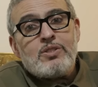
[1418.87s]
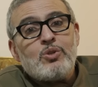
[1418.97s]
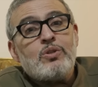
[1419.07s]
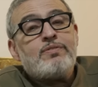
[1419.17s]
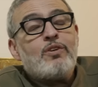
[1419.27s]

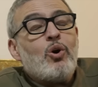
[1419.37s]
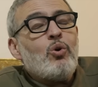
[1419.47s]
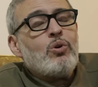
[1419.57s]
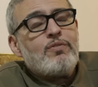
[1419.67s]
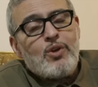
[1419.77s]
So if
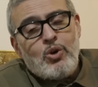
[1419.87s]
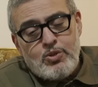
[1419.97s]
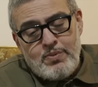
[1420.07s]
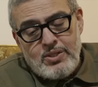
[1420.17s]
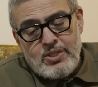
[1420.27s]
all of the
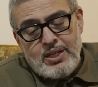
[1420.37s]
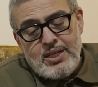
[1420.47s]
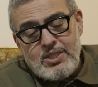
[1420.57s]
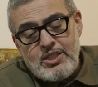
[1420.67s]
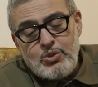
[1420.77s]
hospitals in Gaza,